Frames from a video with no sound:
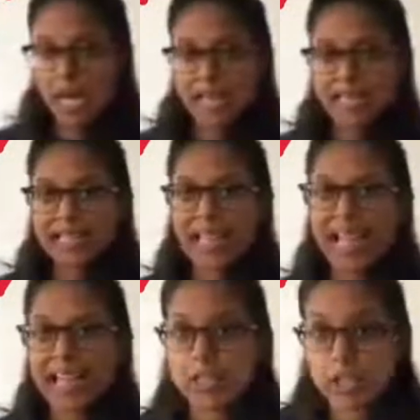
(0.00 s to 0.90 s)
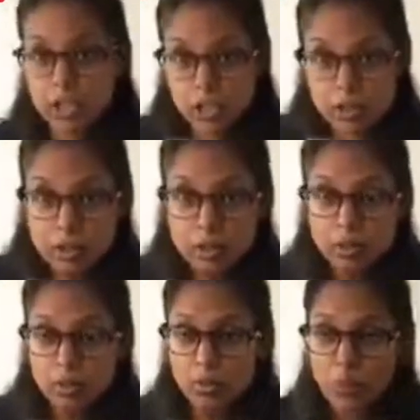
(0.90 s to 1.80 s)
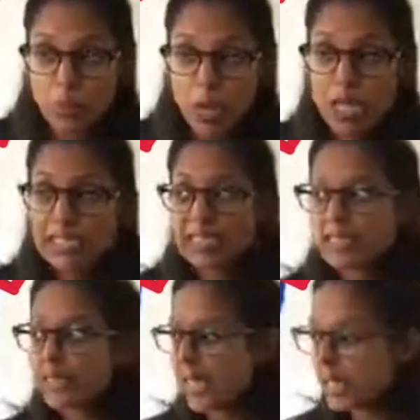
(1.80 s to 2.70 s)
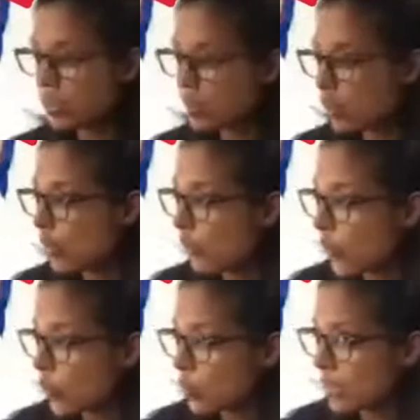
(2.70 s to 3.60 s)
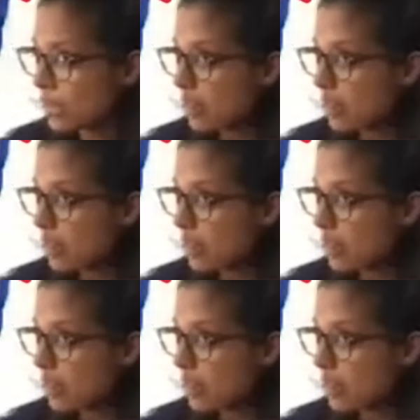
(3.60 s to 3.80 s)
Can you say the new phoneme